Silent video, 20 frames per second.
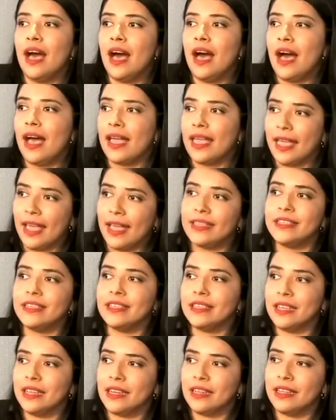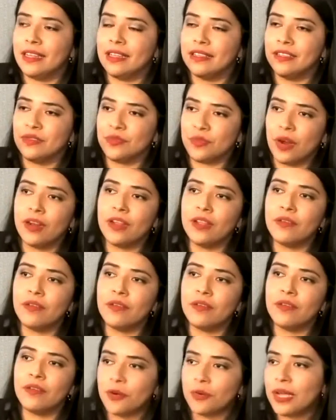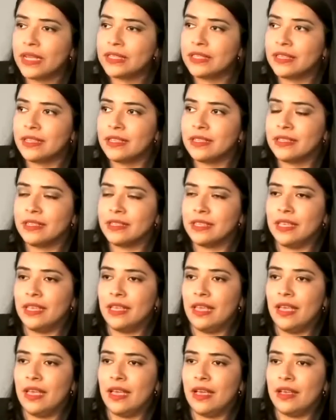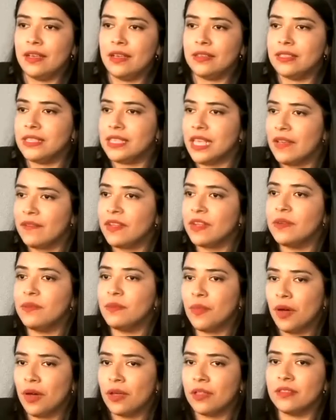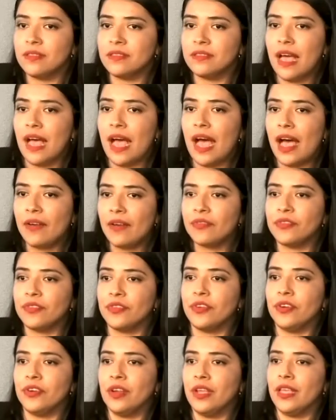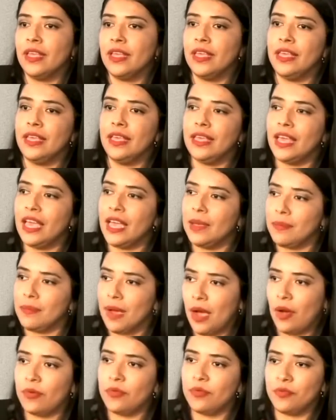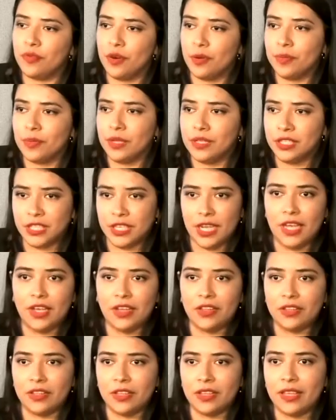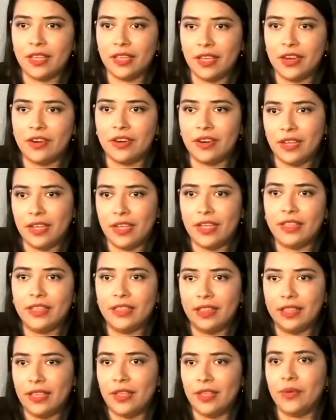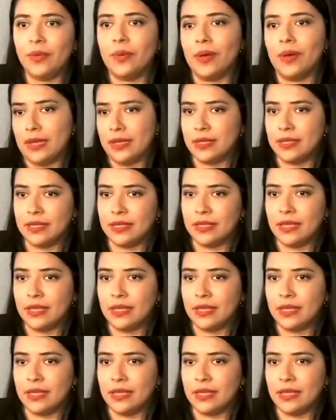a candidate that's running for presidency 7 months after he came out from the jail here in the US.